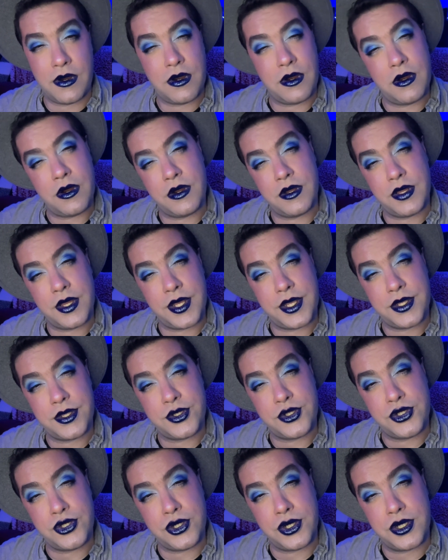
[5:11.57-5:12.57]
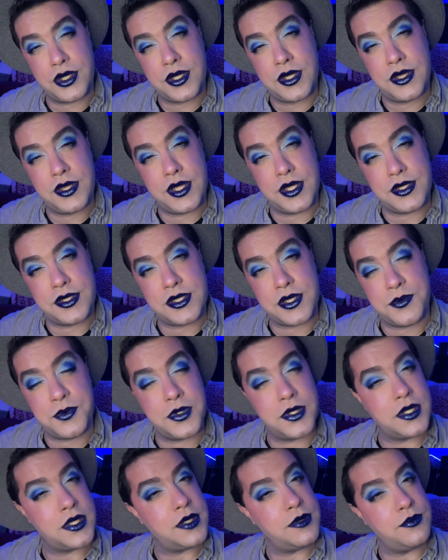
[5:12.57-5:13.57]
are like shook that
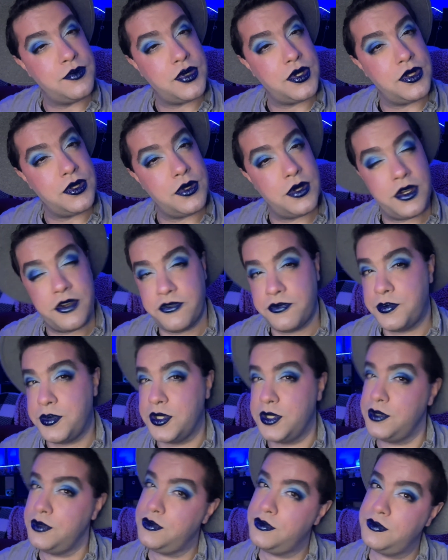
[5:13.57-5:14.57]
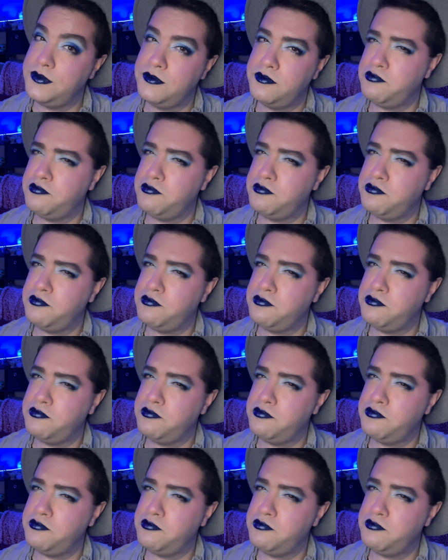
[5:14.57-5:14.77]
someone can pull off blue.